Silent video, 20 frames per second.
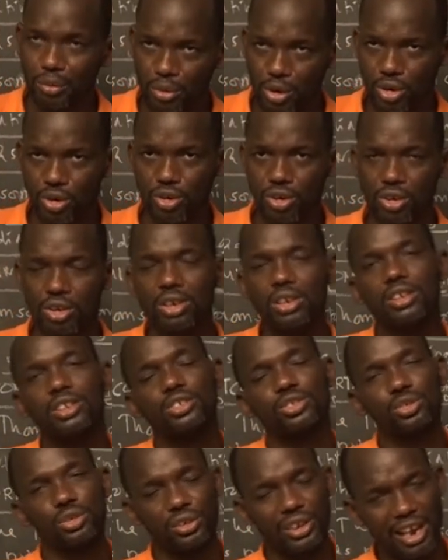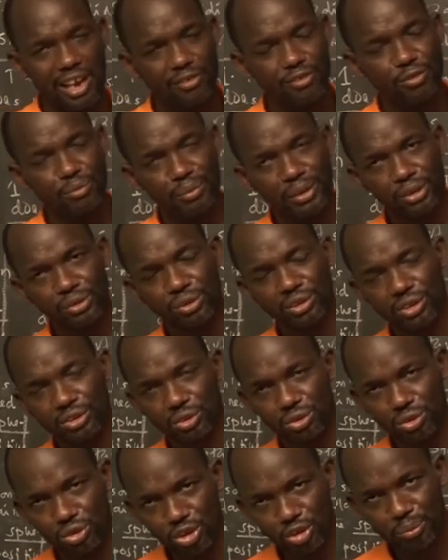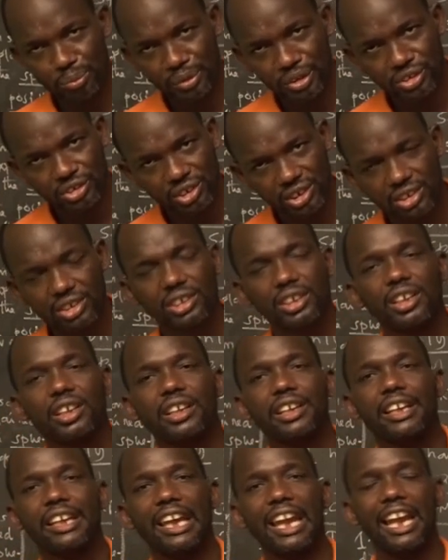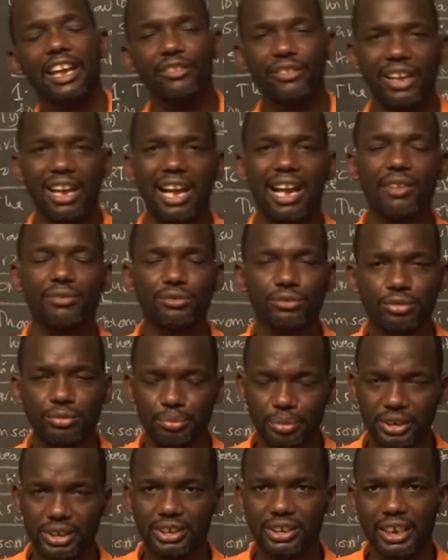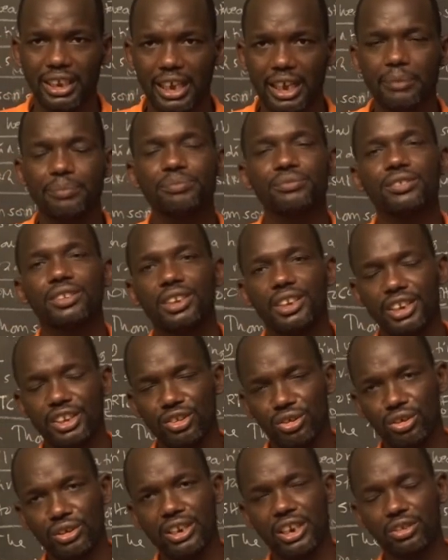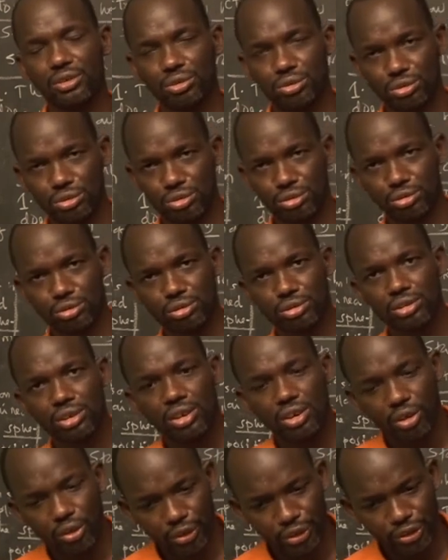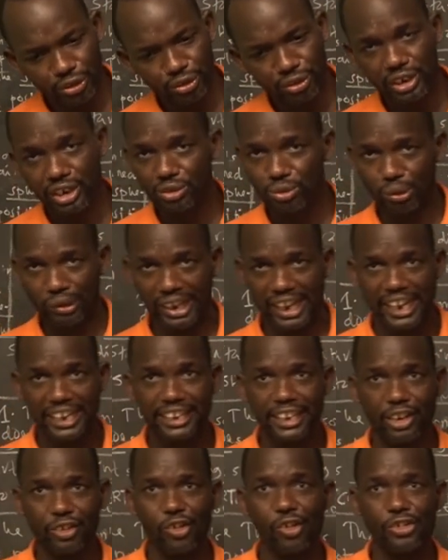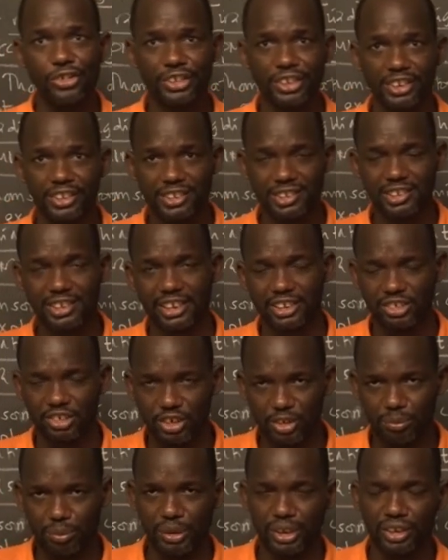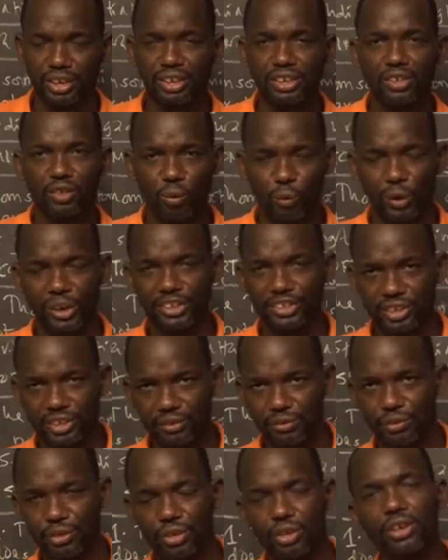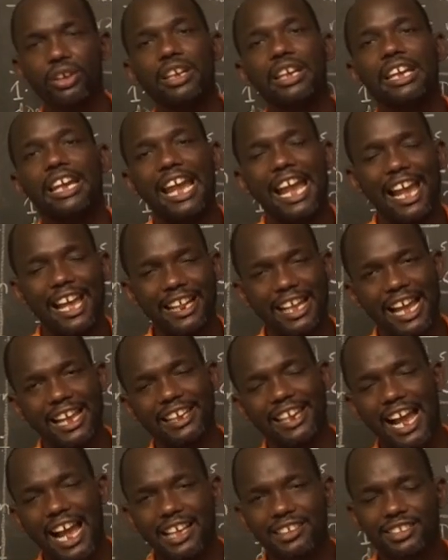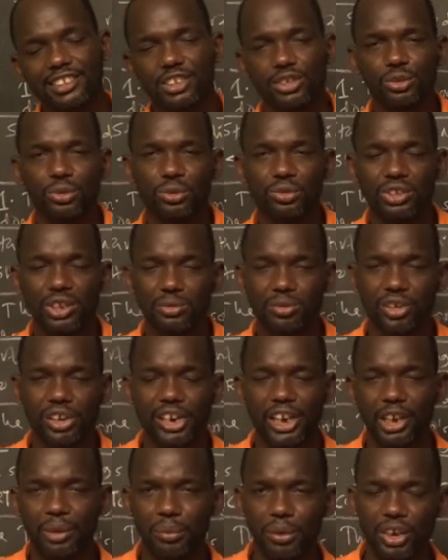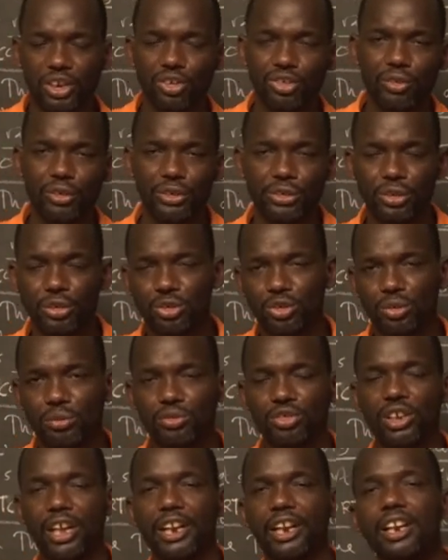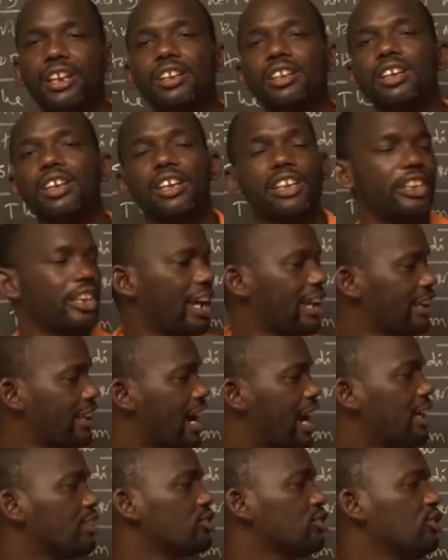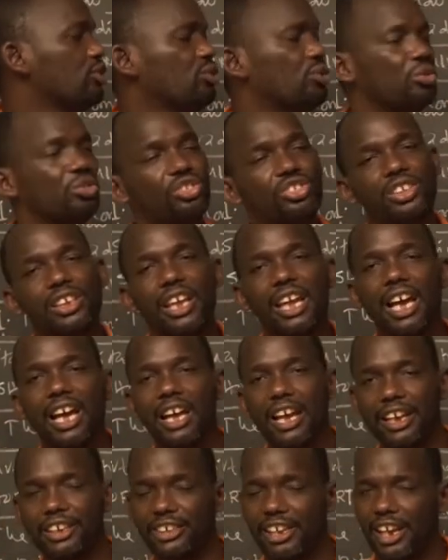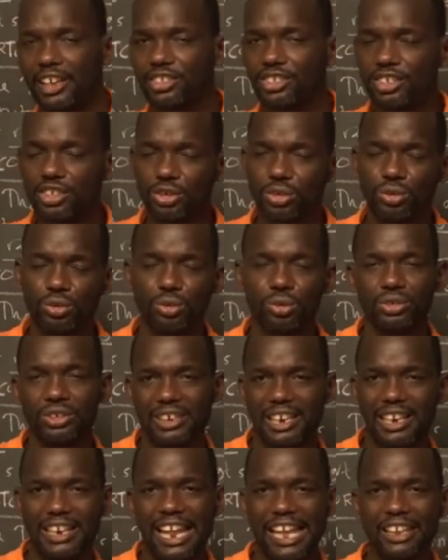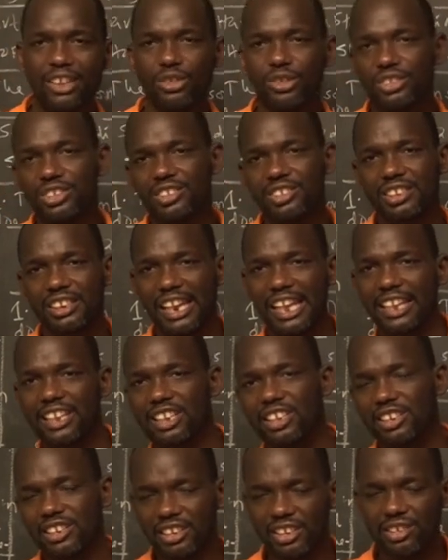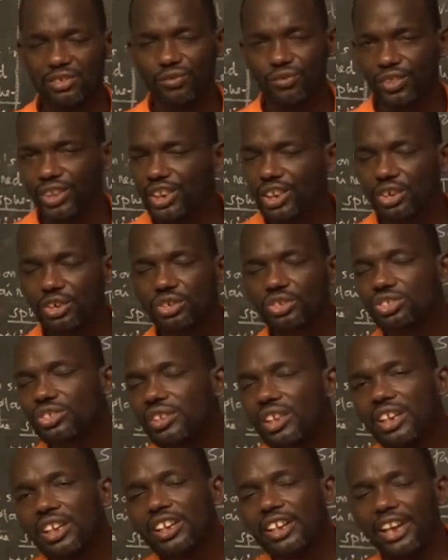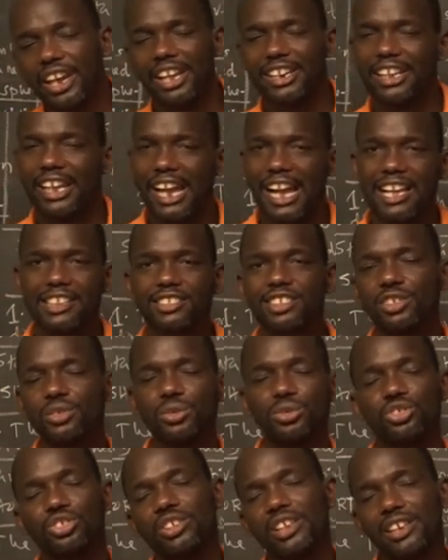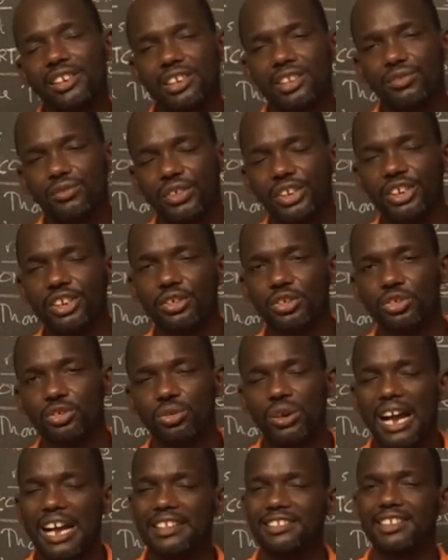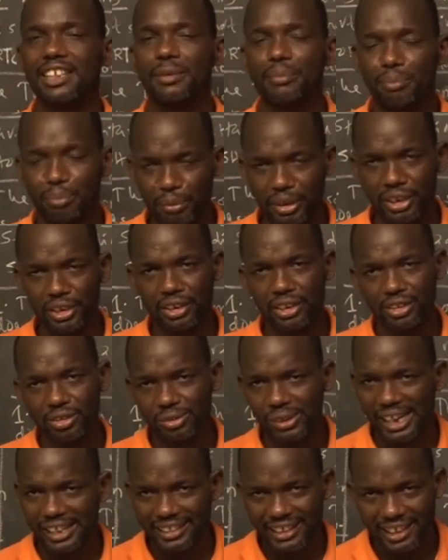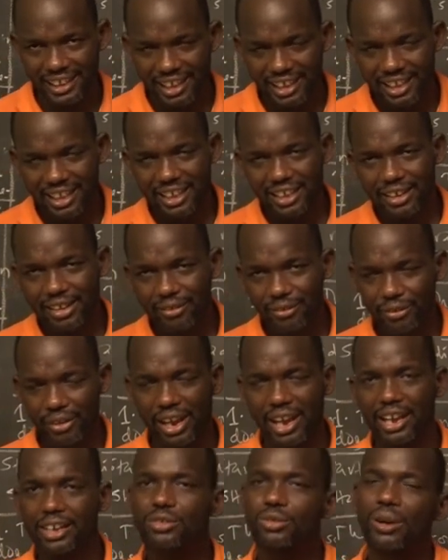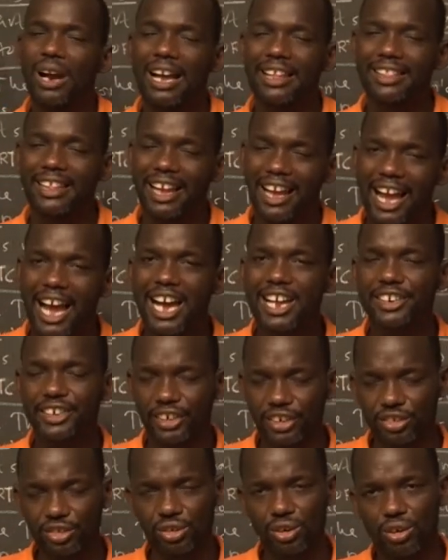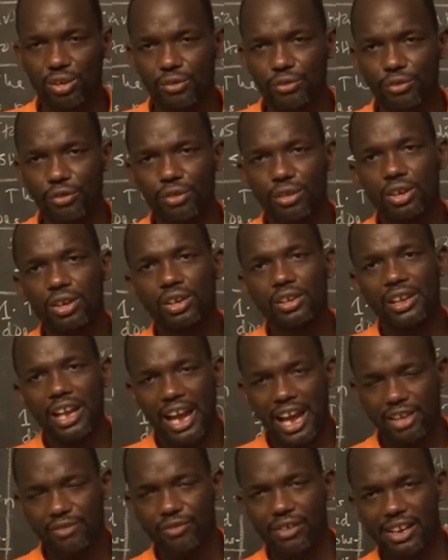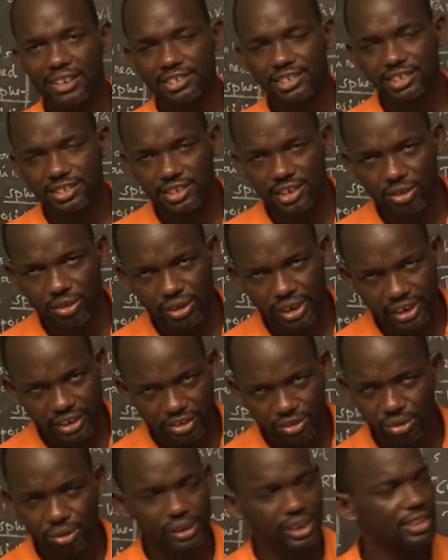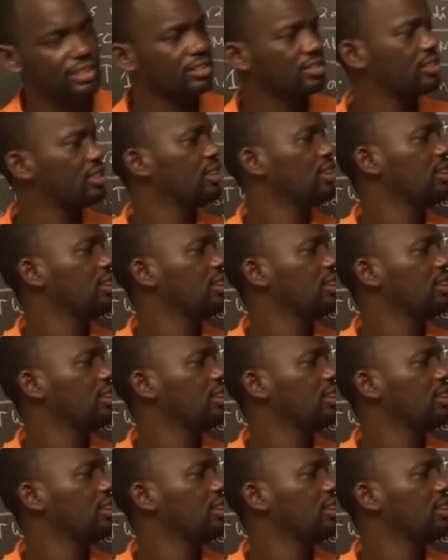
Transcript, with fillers: model. So you have to make sure that you don't miss it, and you have to be there in order to do or in order to learn the contents that you've been waiting for. And I ask you to subscribe into our YouTube channel. I ask you to share. I ask you to like or dislike these videos, and I ask you to share these videos to other to other uh, to other hundreds of advanced secondary students,